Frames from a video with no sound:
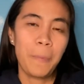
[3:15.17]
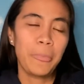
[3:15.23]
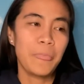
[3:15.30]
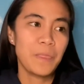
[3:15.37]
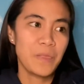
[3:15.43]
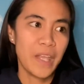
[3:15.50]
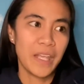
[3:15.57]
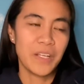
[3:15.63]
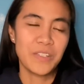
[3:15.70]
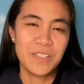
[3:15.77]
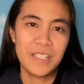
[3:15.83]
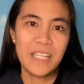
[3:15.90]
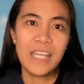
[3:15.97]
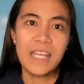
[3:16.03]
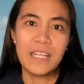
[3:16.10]
take our
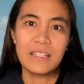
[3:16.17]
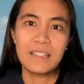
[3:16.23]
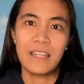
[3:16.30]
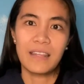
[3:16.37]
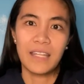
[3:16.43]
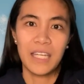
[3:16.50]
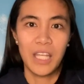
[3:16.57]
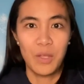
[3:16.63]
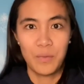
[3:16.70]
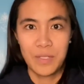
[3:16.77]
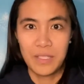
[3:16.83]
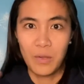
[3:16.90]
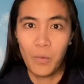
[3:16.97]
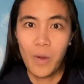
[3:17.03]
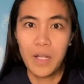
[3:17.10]
seats, and then he was
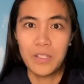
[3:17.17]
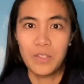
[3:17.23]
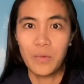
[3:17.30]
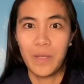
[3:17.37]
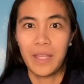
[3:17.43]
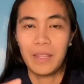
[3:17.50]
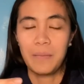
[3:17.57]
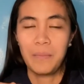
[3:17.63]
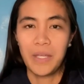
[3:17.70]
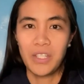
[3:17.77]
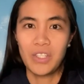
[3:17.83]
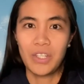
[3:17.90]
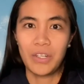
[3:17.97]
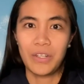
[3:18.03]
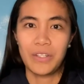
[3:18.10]
the one doing the
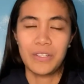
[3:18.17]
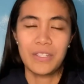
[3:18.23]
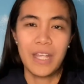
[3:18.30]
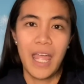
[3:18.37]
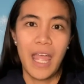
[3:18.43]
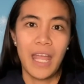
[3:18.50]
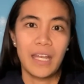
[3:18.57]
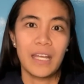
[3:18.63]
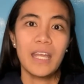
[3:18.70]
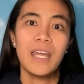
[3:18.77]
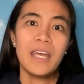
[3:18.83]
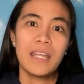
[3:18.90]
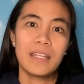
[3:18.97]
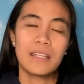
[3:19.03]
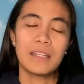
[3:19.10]
pictures and
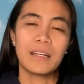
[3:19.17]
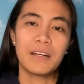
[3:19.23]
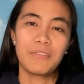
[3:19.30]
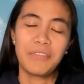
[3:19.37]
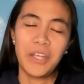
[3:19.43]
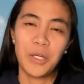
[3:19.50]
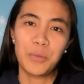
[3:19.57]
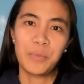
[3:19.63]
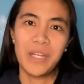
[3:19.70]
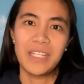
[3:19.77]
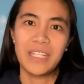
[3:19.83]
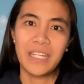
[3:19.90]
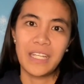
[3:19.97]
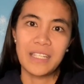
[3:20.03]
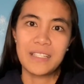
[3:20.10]
the
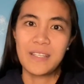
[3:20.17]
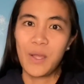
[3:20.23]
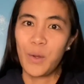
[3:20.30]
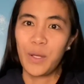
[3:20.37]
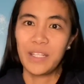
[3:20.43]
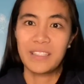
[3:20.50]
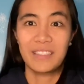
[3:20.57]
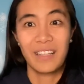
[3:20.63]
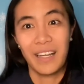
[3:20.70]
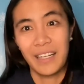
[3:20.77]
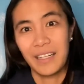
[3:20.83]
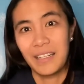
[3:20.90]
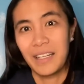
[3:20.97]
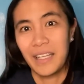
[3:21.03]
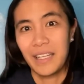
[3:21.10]
fingerprinting. So it's kind
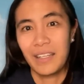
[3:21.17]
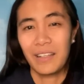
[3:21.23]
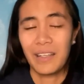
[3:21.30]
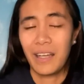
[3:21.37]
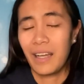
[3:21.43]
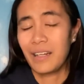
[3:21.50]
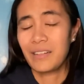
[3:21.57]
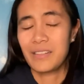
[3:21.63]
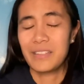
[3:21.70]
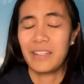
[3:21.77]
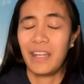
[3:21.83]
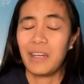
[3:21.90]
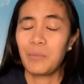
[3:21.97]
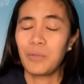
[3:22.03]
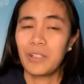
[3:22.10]
of like
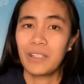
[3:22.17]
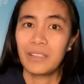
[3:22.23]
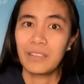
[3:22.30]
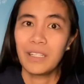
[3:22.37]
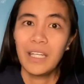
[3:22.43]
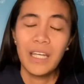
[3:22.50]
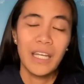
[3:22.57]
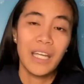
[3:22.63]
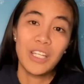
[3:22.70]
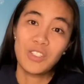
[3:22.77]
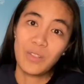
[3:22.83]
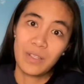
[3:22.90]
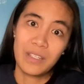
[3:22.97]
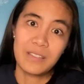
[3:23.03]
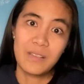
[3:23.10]
understandable that it
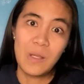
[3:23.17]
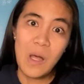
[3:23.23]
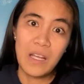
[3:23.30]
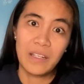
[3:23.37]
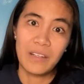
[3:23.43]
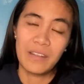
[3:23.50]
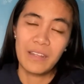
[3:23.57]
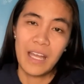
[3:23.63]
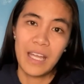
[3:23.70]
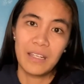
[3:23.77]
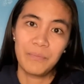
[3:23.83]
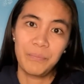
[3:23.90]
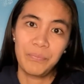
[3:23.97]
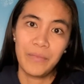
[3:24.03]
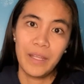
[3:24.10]
took us longer
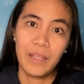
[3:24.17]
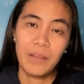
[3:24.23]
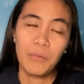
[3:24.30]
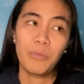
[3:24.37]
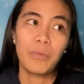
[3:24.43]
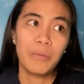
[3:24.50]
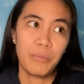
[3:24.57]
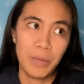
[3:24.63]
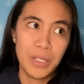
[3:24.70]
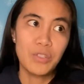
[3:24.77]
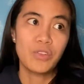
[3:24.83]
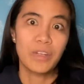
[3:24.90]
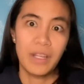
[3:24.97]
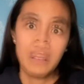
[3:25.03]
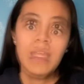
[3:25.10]
than it
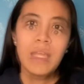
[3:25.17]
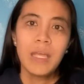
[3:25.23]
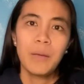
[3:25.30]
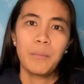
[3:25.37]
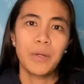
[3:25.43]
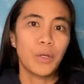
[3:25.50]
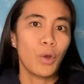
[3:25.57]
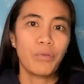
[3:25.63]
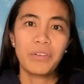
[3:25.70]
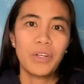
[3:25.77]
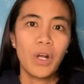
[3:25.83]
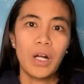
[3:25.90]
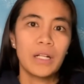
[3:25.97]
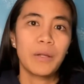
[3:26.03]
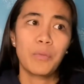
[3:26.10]
should have. But
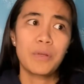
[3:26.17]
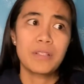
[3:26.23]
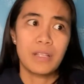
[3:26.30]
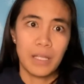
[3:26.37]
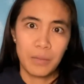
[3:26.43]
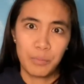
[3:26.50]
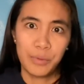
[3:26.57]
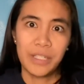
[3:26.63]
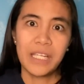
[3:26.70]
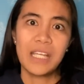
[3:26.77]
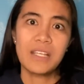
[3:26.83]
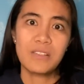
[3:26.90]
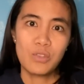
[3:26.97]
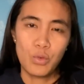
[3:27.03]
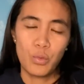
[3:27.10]
overall, it was like pretty
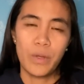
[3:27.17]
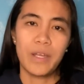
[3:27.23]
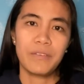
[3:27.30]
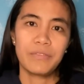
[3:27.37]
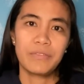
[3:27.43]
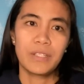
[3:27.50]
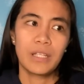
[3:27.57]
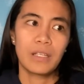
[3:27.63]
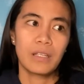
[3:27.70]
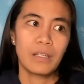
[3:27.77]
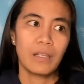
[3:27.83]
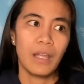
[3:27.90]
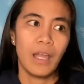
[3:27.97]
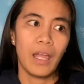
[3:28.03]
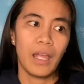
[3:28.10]
swift,
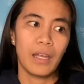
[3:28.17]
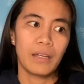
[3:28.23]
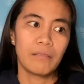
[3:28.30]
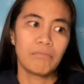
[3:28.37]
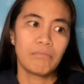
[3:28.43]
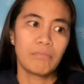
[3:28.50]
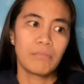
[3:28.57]
and